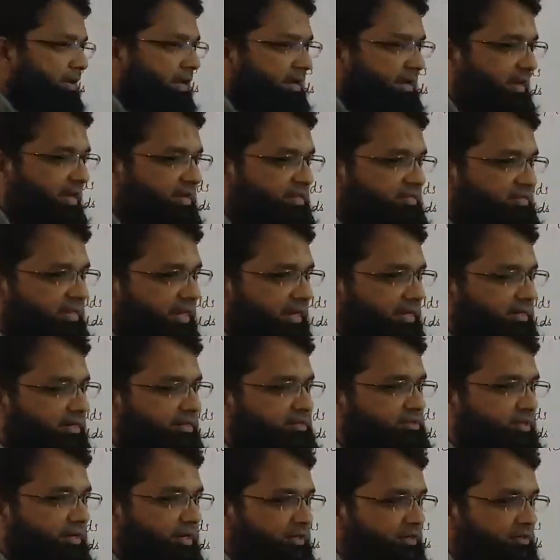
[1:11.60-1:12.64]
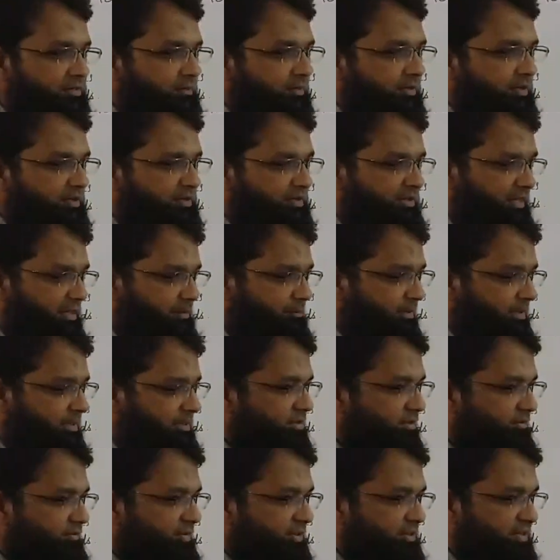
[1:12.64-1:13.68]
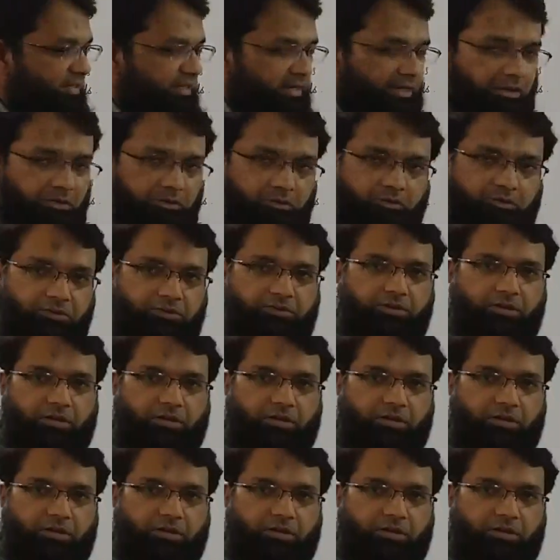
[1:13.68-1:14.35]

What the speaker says: exact statements of the CLOs